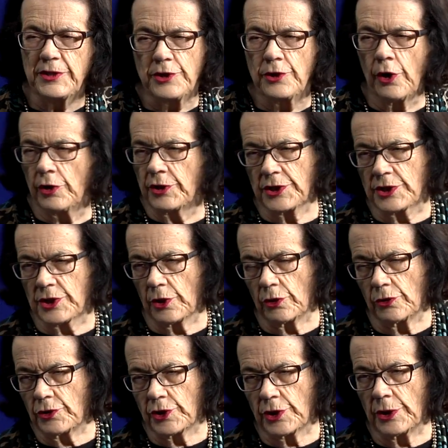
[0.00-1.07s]
It's not a
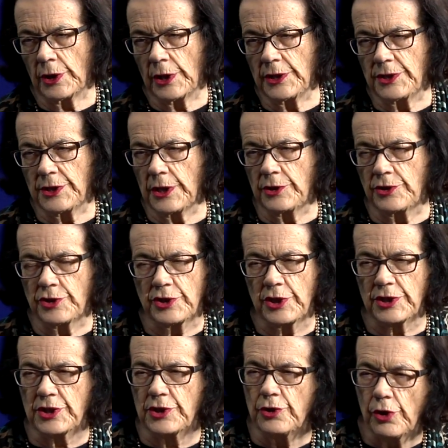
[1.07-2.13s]
solution. It's
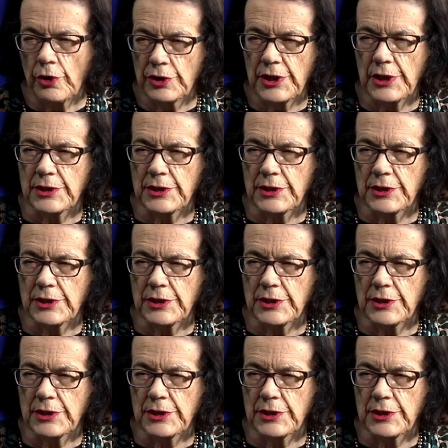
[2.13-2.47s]
just not